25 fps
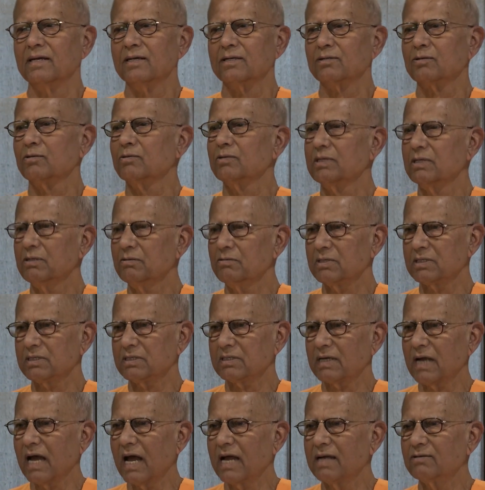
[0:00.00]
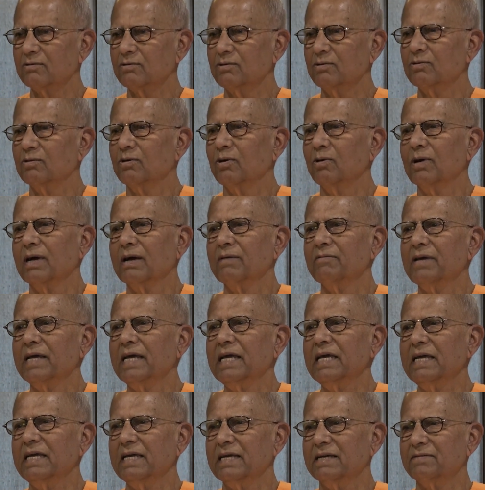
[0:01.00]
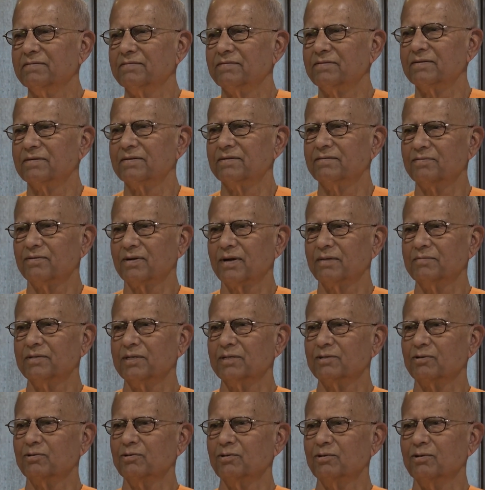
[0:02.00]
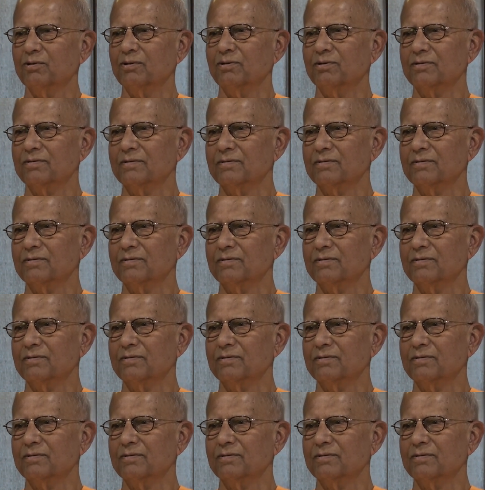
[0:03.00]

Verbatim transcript: So he was trying to go away from his guru.